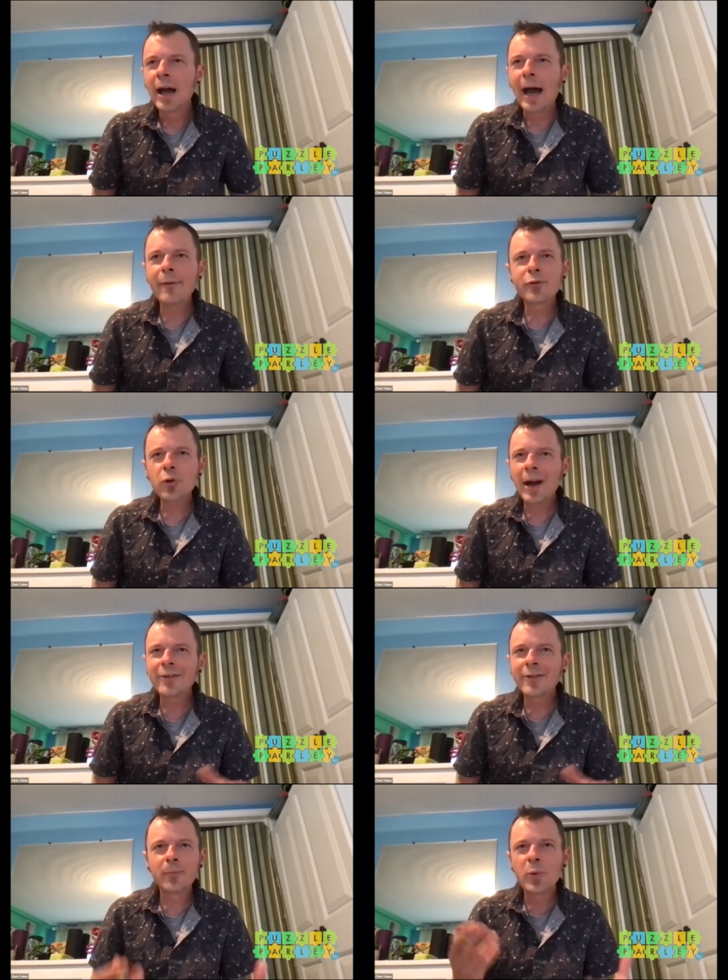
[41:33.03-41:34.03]
I've tried
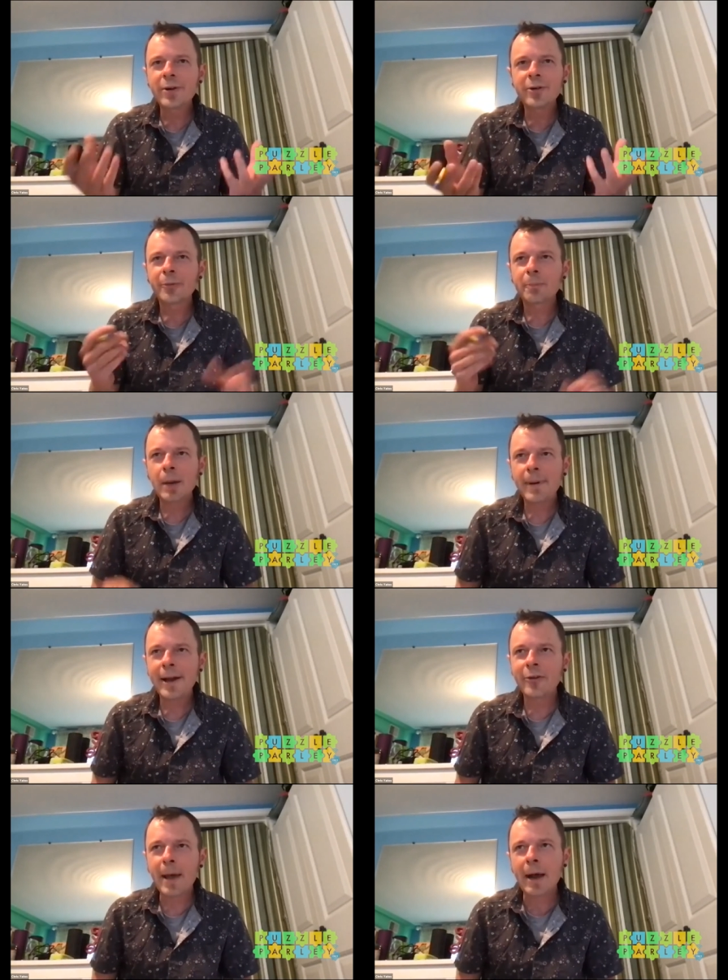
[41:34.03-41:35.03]
some weird spray
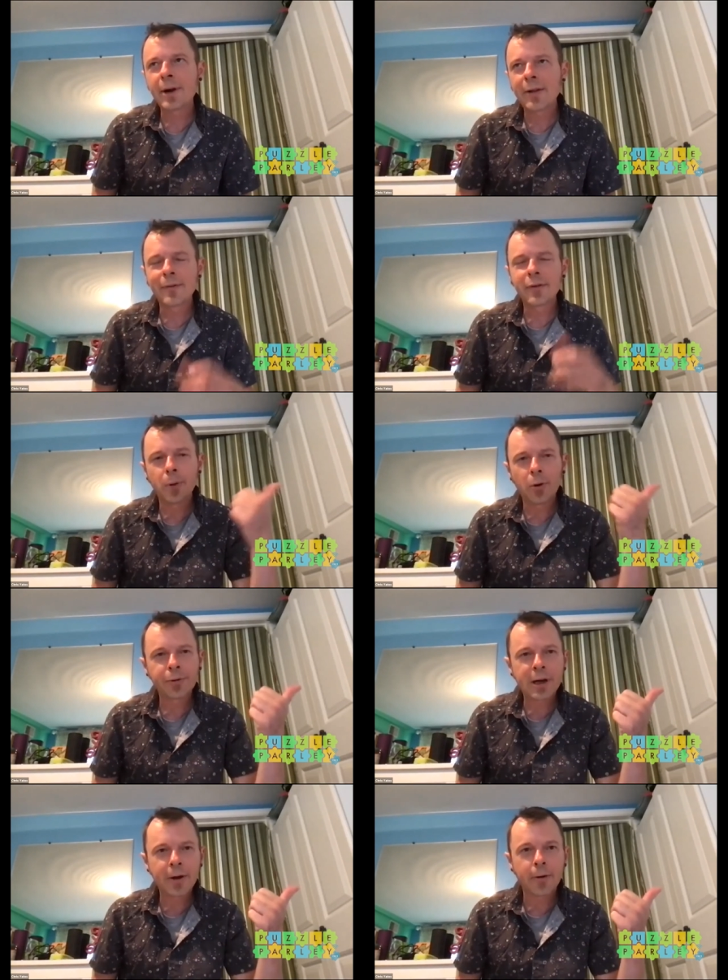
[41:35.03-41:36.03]
paints back when I lived in
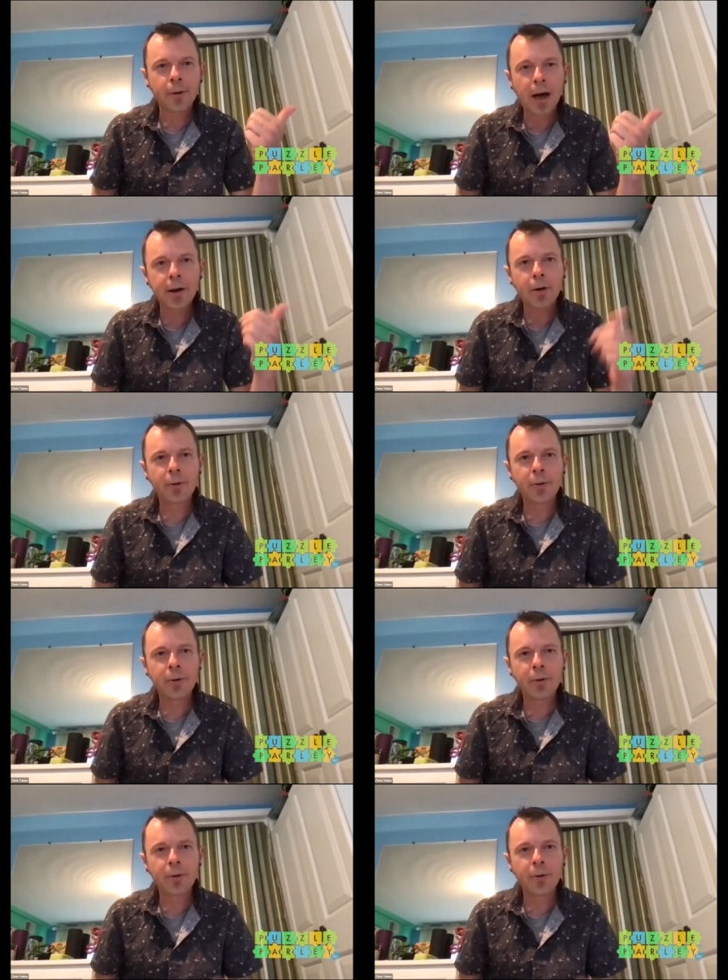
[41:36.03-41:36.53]
Boulder, Colorado.